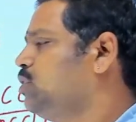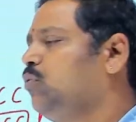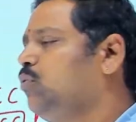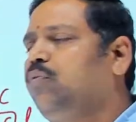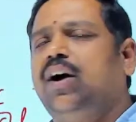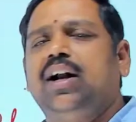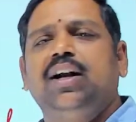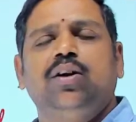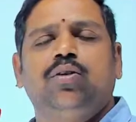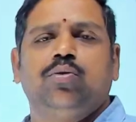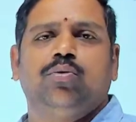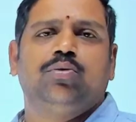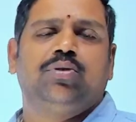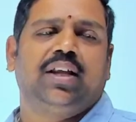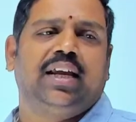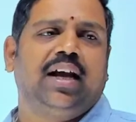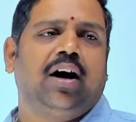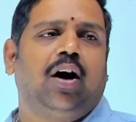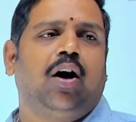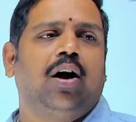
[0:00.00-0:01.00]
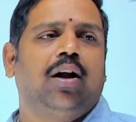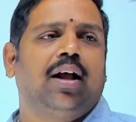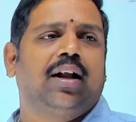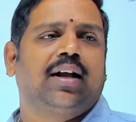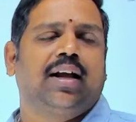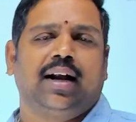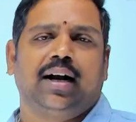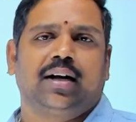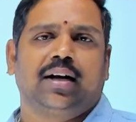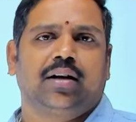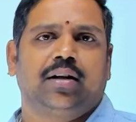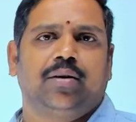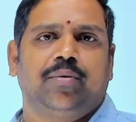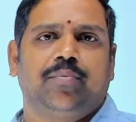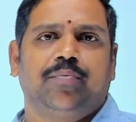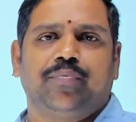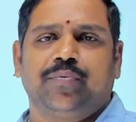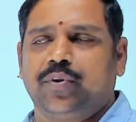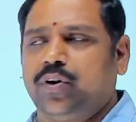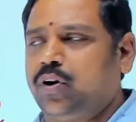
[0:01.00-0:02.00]
1, 2, 3, all are correct.
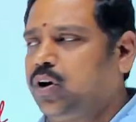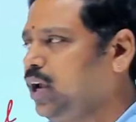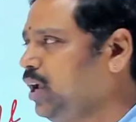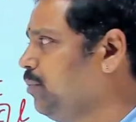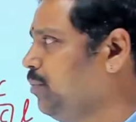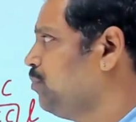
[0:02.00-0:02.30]
Okay.